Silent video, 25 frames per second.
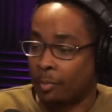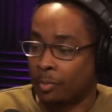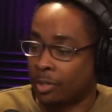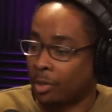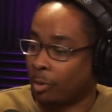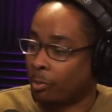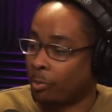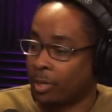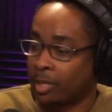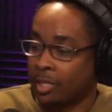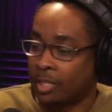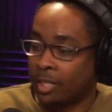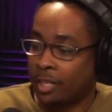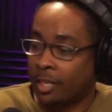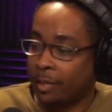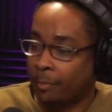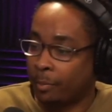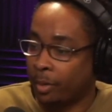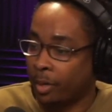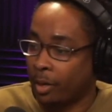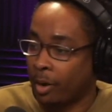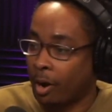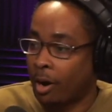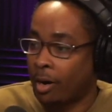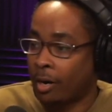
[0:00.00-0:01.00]
So when
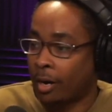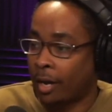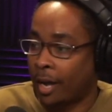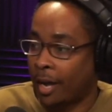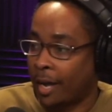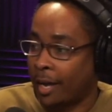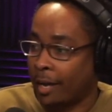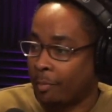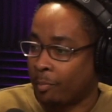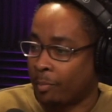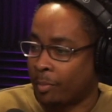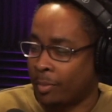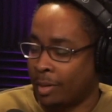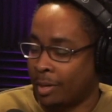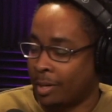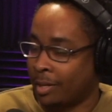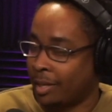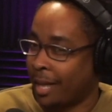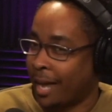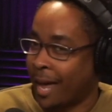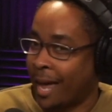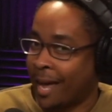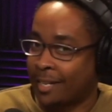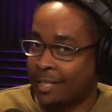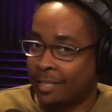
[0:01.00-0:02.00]
GDPR came,
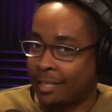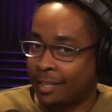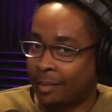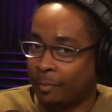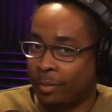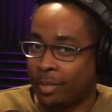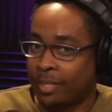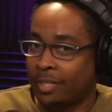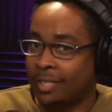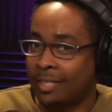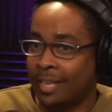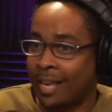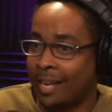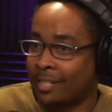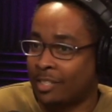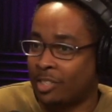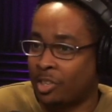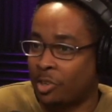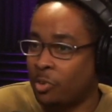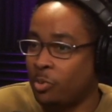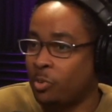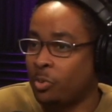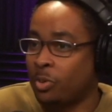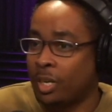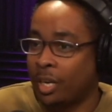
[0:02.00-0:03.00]
business had
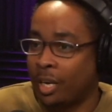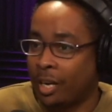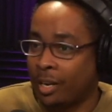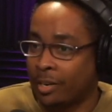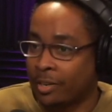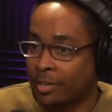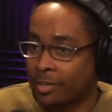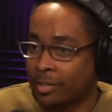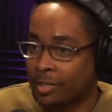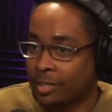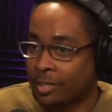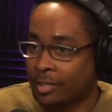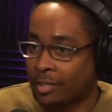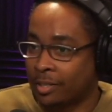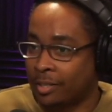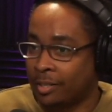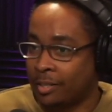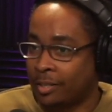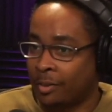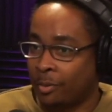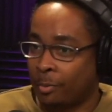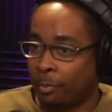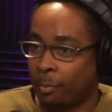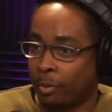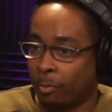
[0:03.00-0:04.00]
2 years
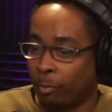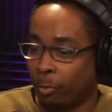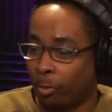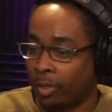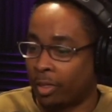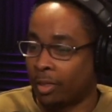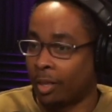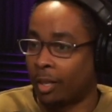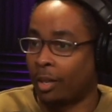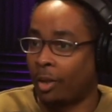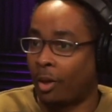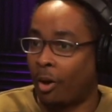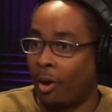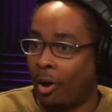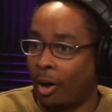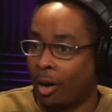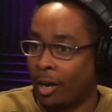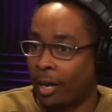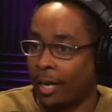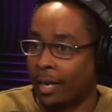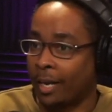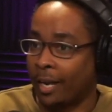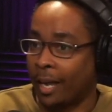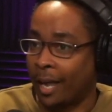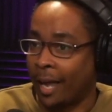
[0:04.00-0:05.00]
but with the law
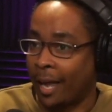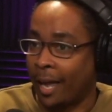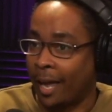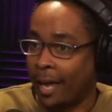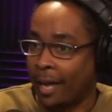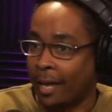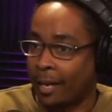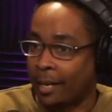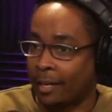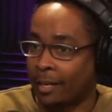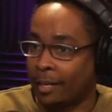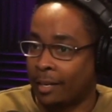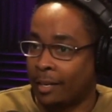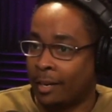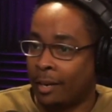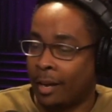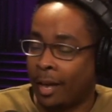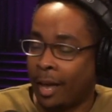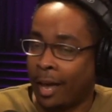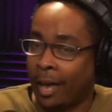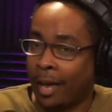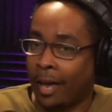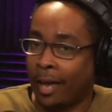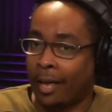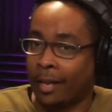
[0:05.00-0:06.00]
in hand.
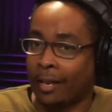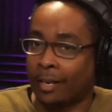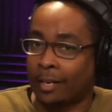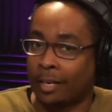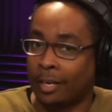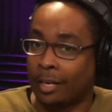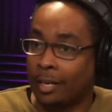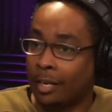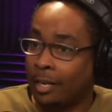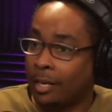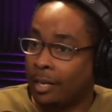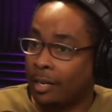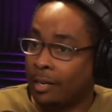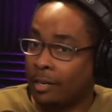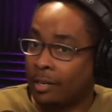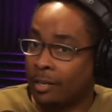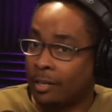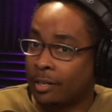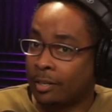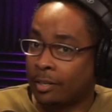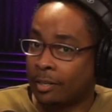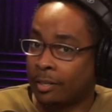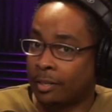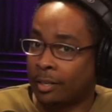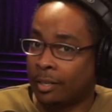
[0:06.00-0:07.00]
And
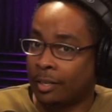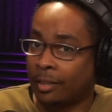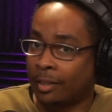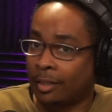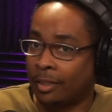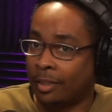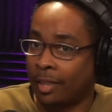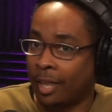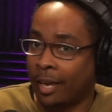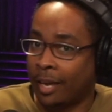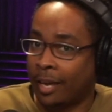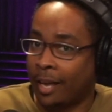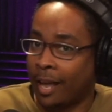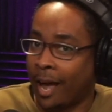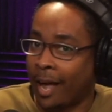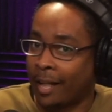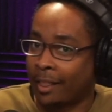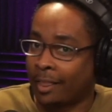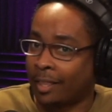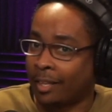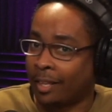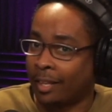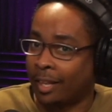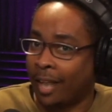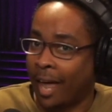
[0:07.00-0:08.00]
here they got
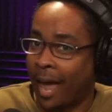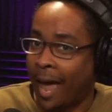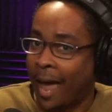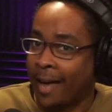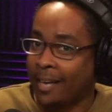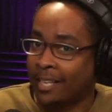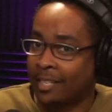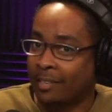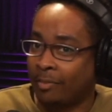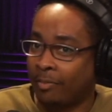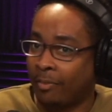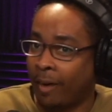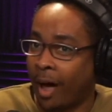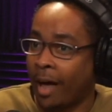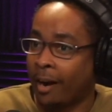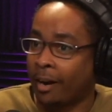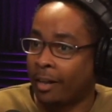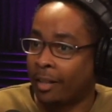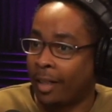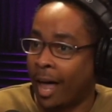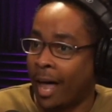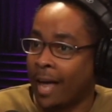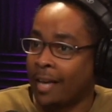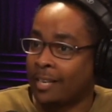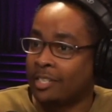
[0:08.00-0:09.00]
the last
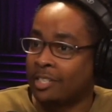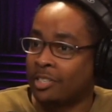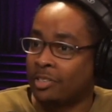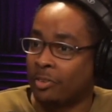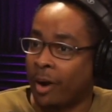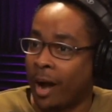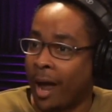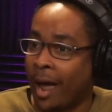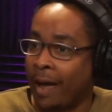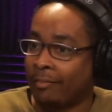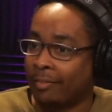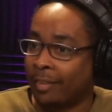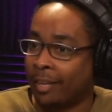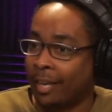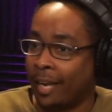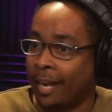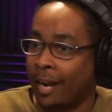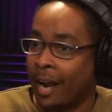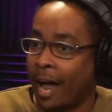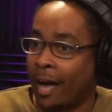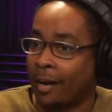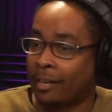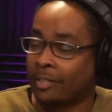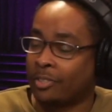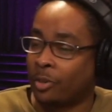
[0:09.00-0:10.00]
finalized draft in
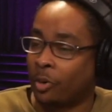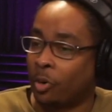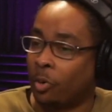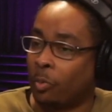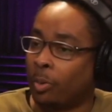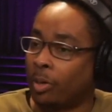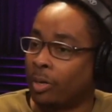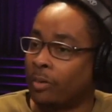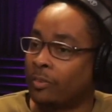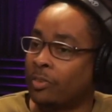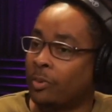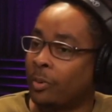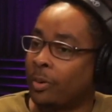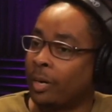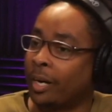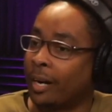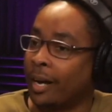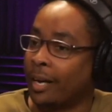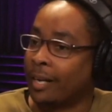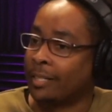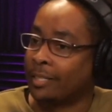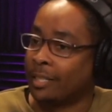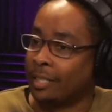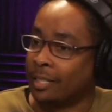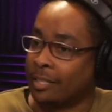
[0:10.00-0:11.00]
October of
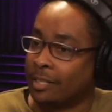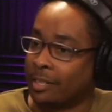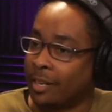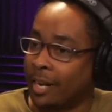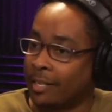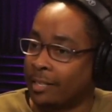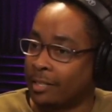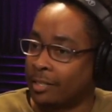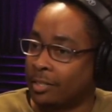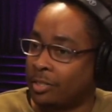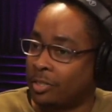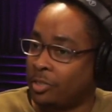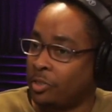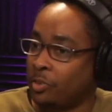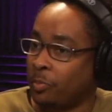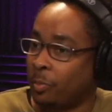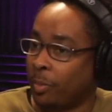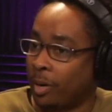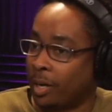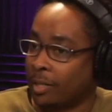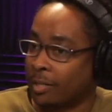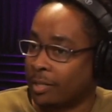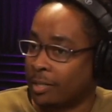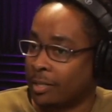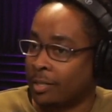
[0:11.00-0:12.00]
2019. So that's 2
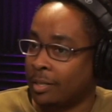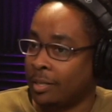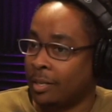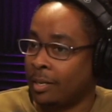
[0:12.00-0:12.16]
months.